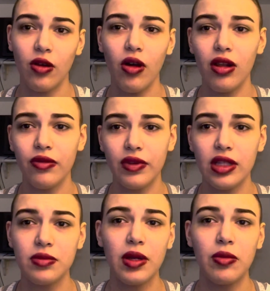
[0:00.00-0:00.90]
All of
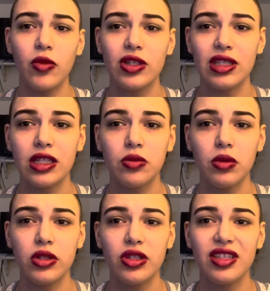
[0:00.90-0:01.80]
these make more sense
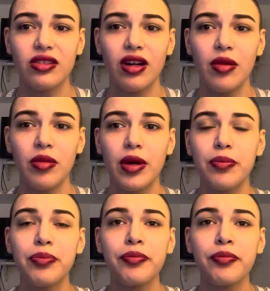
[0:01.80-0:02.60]
once you describe them.